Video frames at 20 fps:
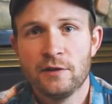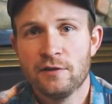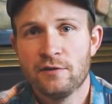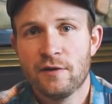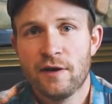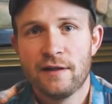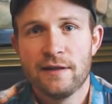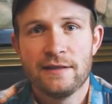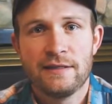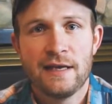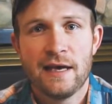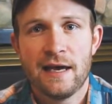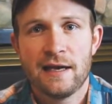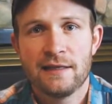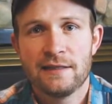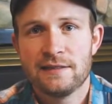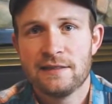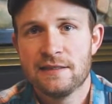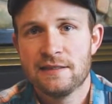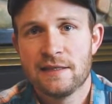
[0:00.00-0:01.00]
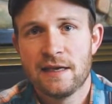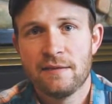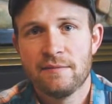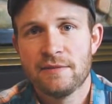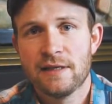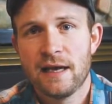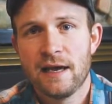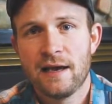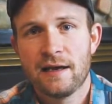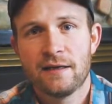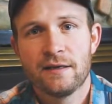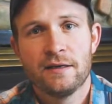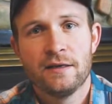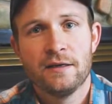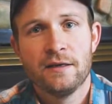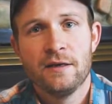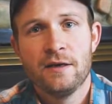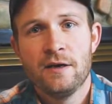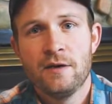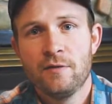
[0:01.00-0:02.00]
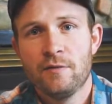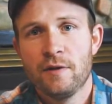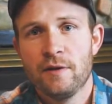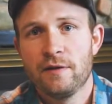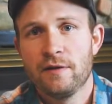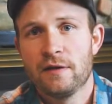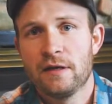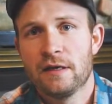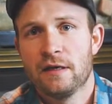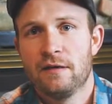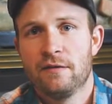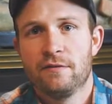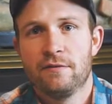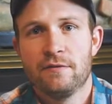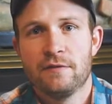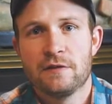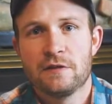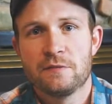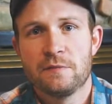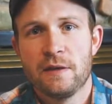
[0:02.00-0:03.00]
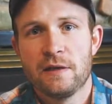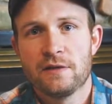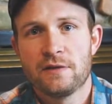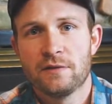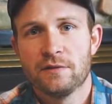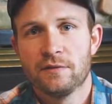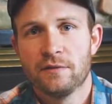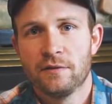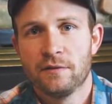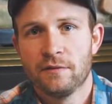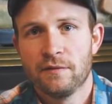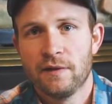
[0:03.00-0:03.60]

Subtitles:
you draw the tag, it's the same tag whether you get it through the special or